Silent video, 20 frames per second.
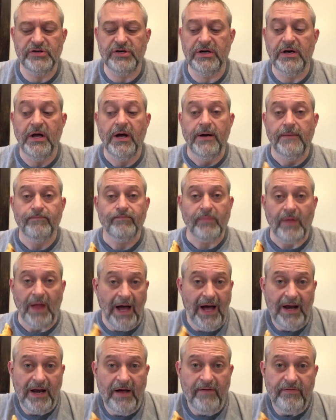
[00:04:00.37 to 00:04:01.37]
to it.
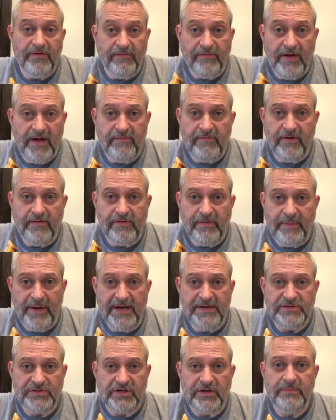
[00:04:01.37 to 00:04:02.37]
I love the flavor of the
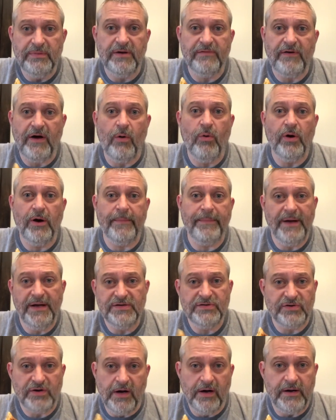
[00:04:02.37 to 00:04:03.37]
pastry, but if I want a
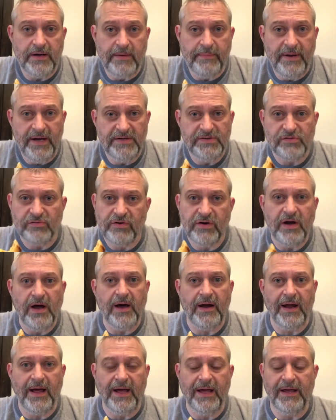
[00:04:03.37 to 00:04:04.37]
pastry, I'll get a pastry,
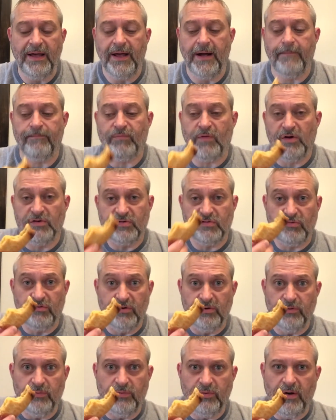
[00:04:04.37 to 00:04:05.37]
not a
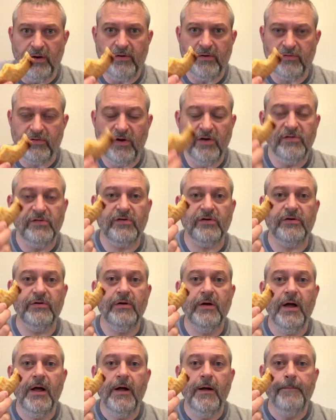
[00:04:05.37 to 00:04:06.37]

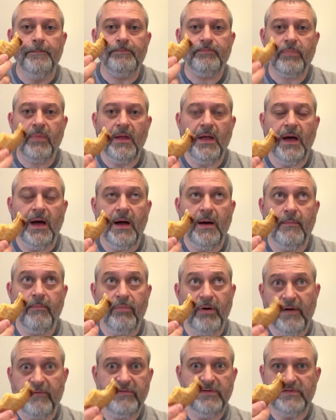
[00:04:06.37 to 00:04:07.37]
toaster
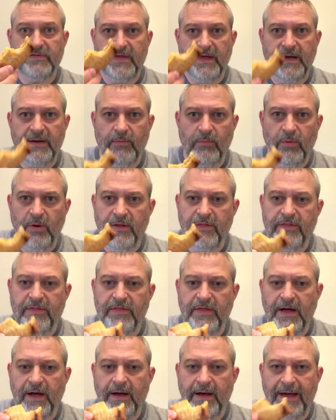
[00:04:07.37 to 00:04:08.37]
breakfast thing
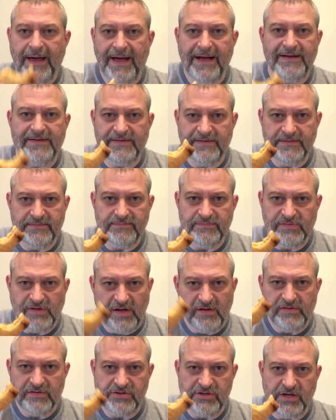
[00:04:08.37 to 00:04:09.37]
with eggs and
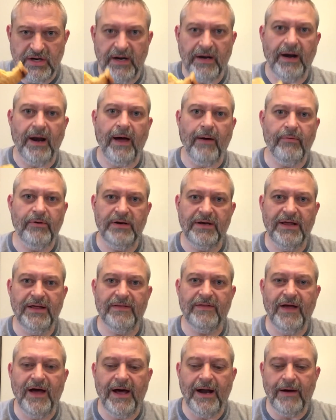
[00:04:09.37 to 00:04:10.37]
sausage in it. I wouldn't
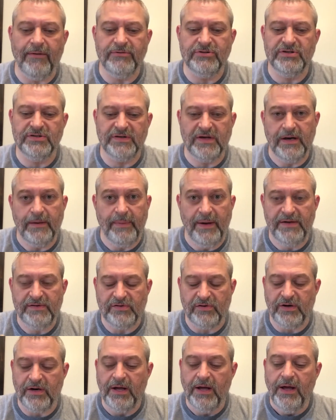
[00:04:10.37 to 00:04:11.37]
get that. I would just get a
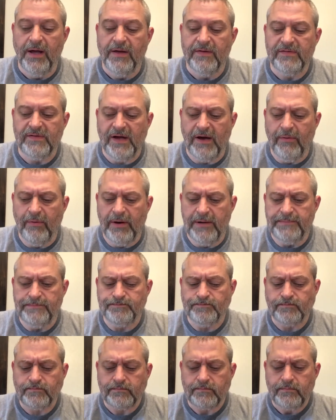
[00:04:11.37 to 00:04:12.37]
pastry.
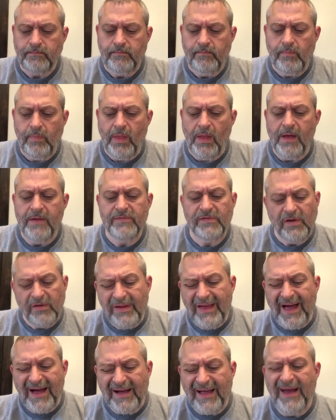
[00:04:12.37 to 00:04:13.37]
So
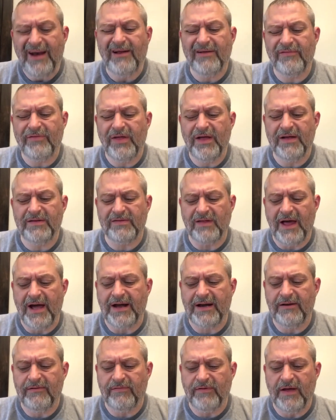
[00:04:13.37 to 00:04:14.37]
yeah, I kind of think it's
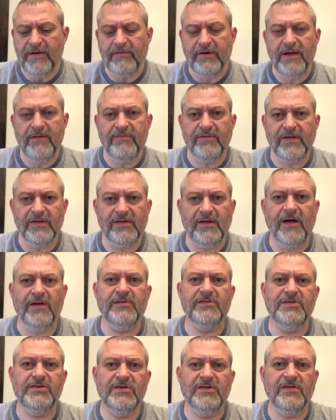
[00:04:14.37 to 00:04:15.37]
lacking in flavor. Even the
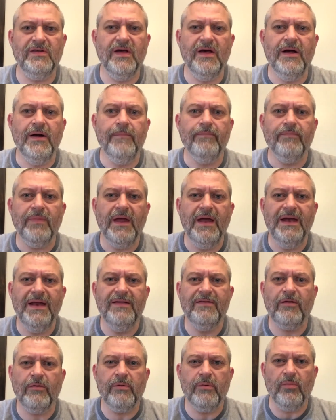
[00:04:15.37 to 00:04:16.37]
sausages, it
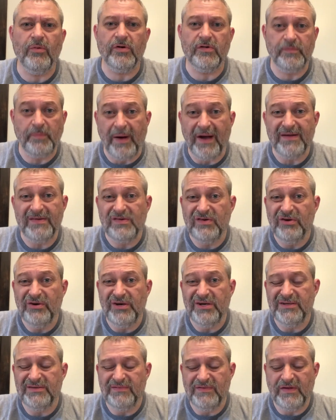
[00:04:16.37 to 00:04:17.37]
needs a little bit more spice
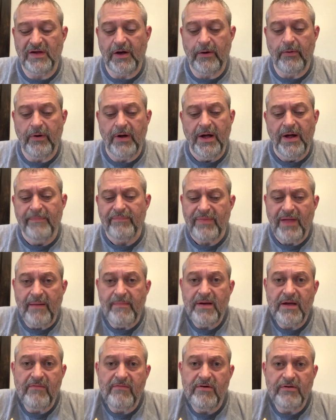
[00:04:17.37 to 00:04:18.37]
to it. So
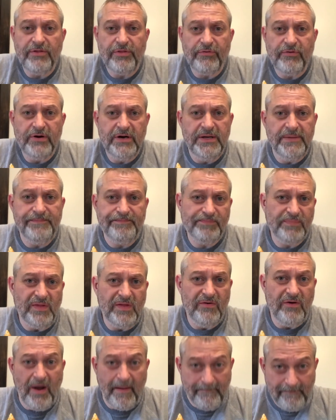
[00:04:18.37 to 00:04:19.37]
I'm going to give it a 3.
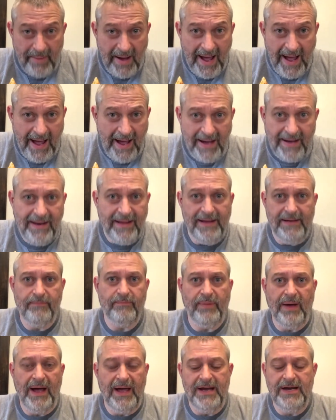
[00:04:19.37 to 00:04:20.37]
They're not
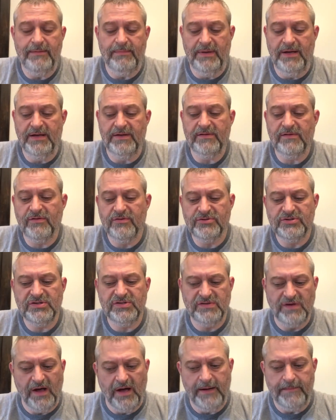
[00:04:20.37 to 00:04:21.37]
bad by any means. They're
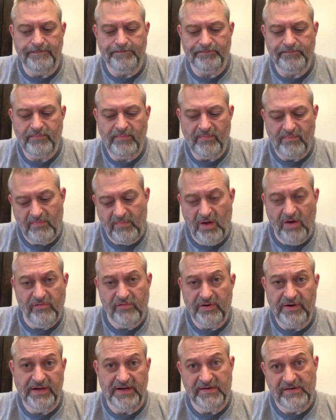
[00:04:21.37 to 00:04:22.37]
just not
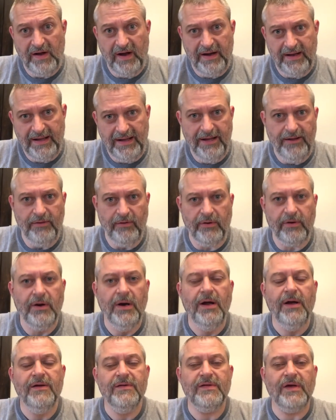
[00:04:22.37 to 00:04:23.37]
overly exciting either.
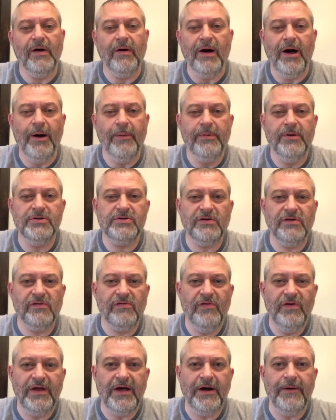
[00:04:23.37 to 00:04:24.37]
So I hope you enjoyed
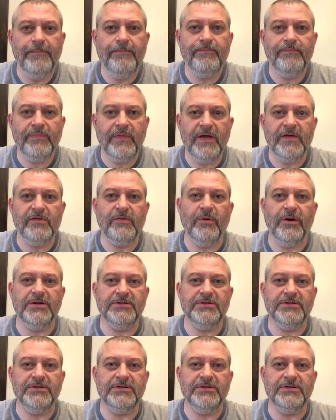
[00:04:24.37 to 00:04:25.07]
this video. Thanks for